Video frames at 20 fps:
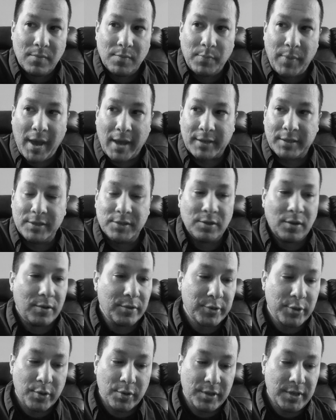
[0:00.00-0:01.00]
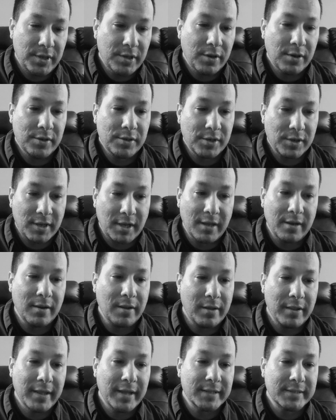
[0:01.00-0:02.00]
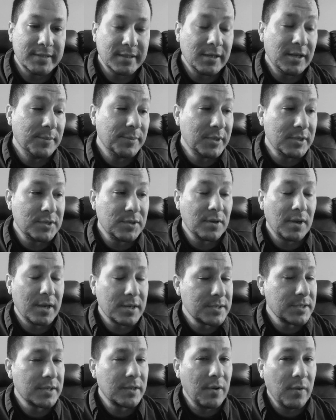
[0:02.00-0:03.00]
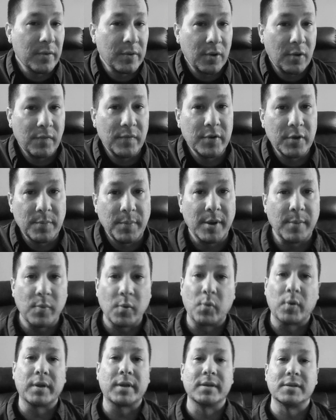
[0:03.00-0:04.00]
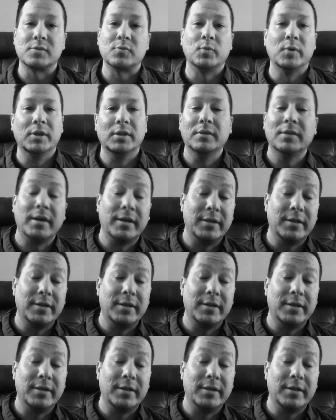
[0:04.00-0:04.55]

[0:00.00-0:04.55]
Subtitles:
packing all your gear and you're getting all that set up, that you're actually going over your paperwork as well.